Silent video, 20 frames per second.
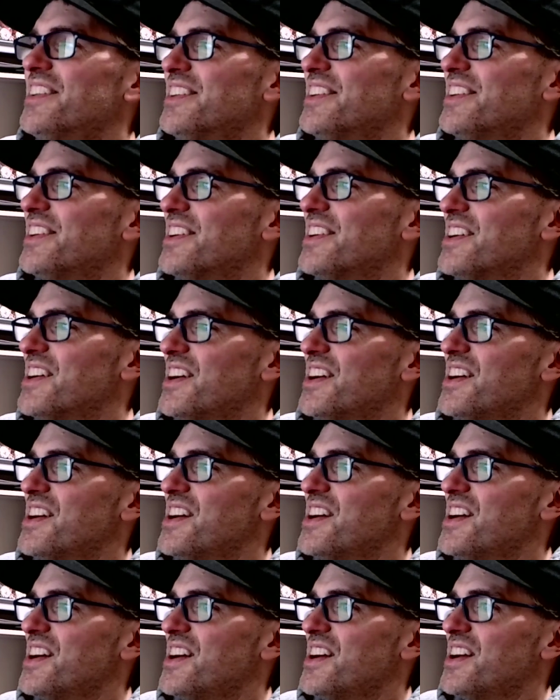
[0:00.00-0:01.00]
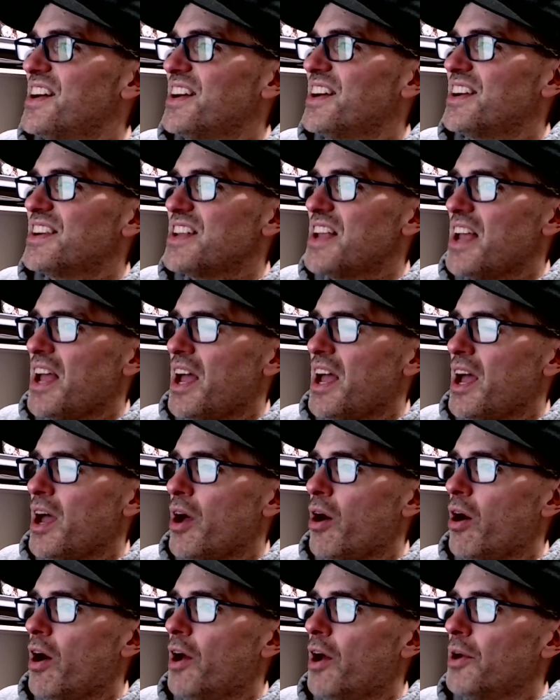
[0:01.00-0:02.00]
Yeah,
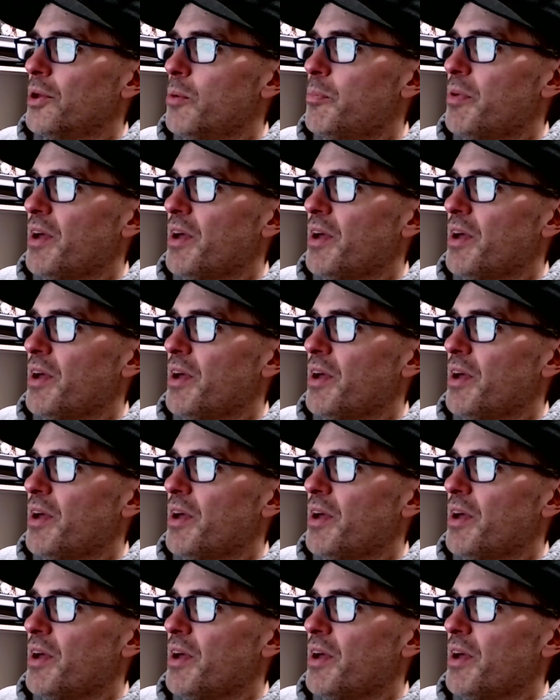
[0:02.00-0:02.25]
Auto